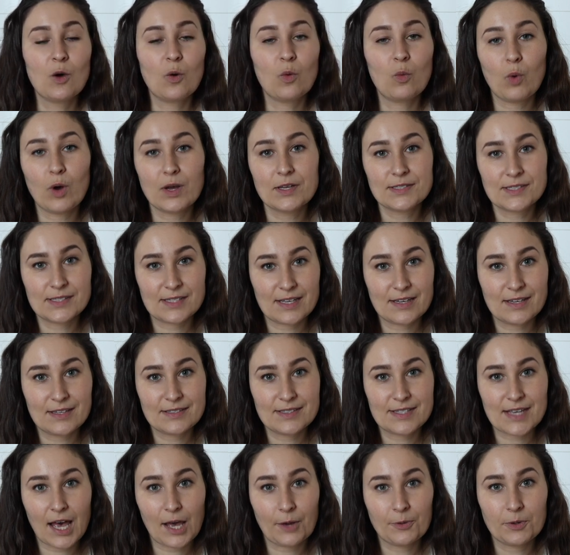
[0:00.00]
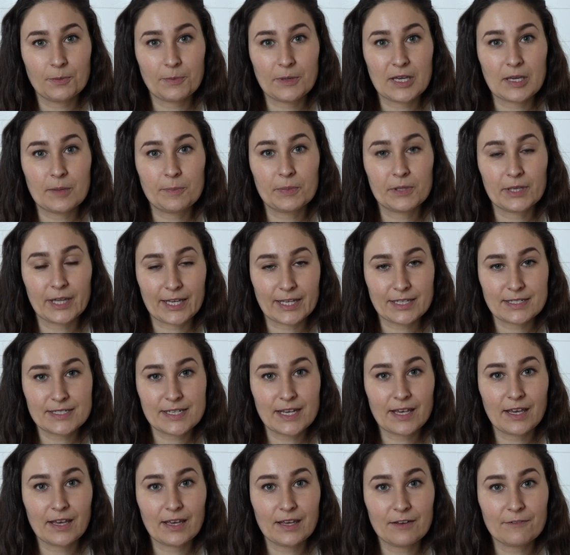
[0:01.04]
what seeds I would be
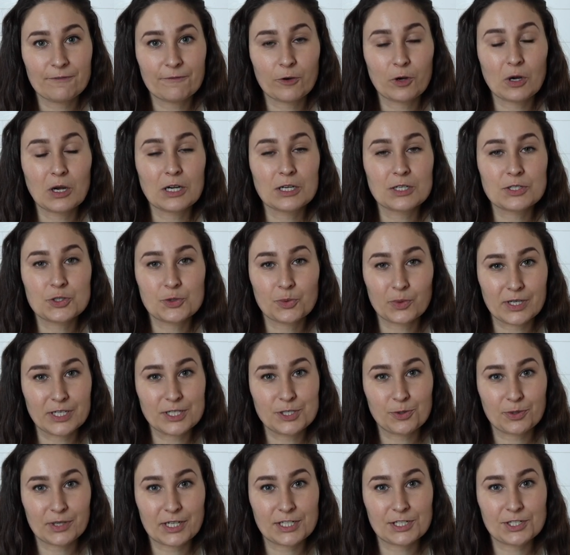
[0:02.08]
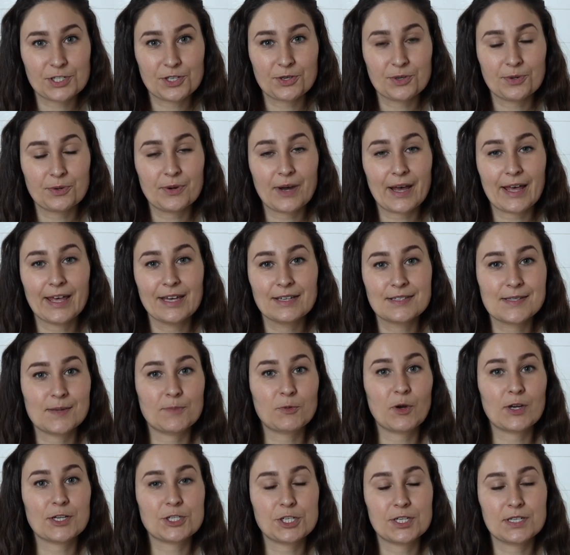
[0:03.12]
planting for 2022. I had some
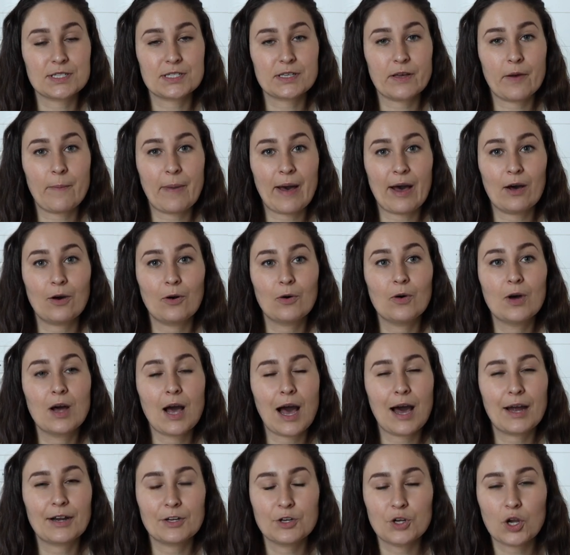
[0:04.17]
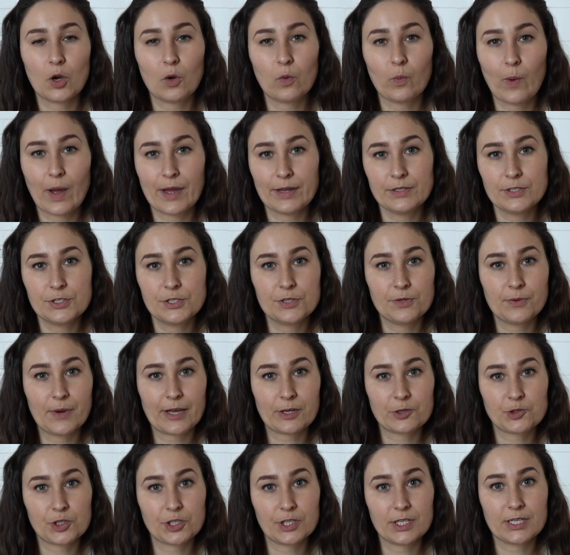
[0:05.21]
questions about how to know when to
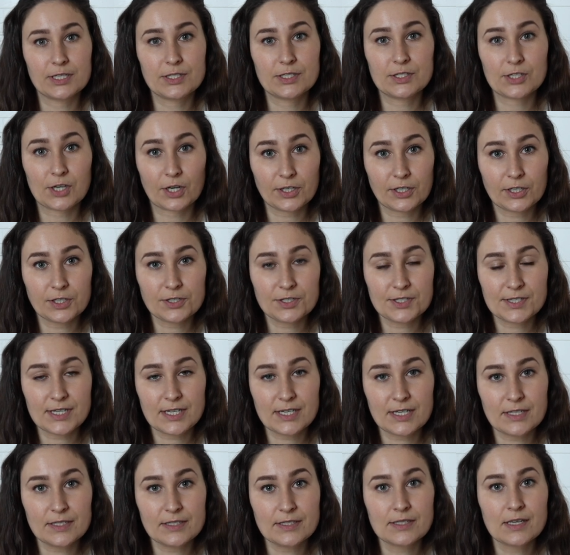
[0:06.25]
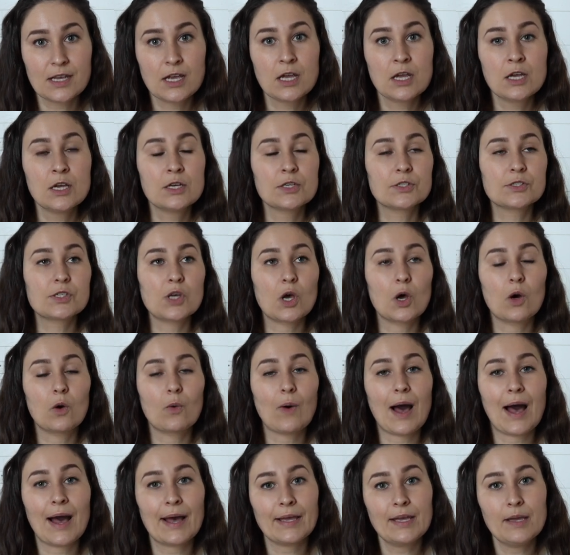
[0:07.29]
actually start your seeds. So
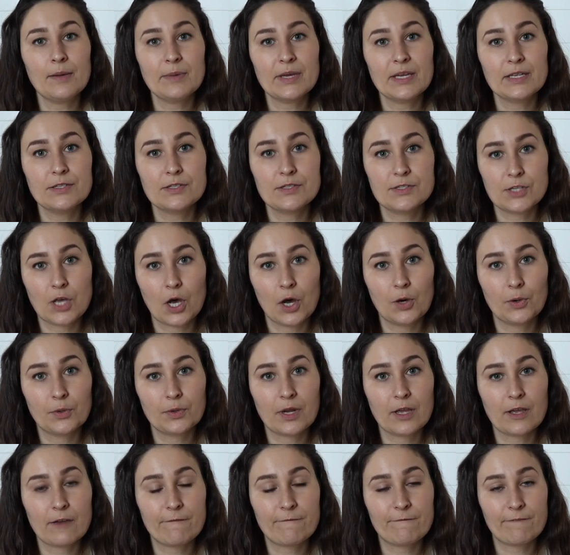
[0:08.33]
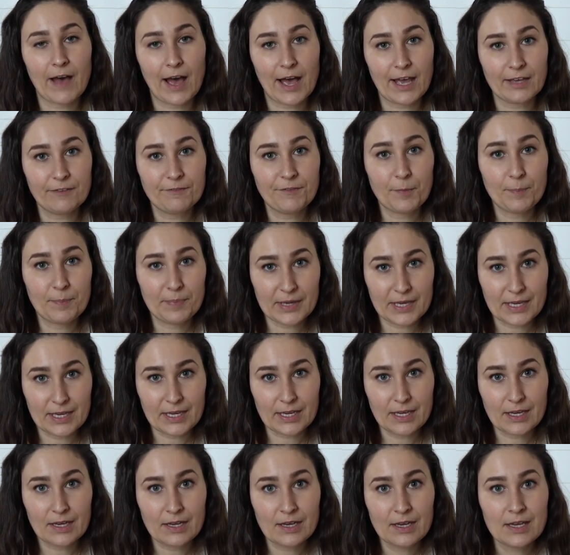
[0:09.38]
I am in zone
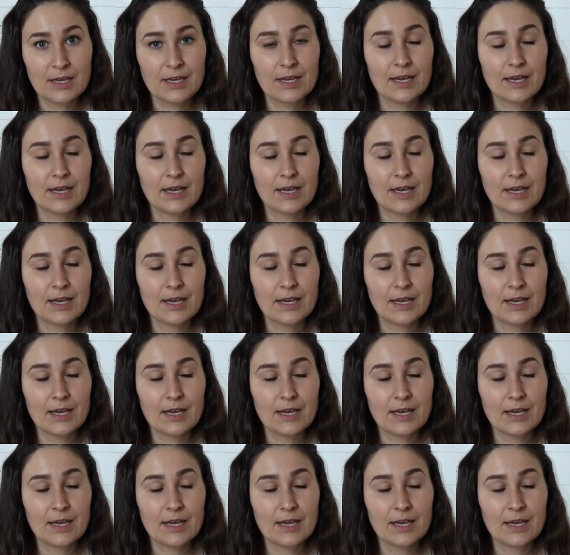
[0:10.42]
5B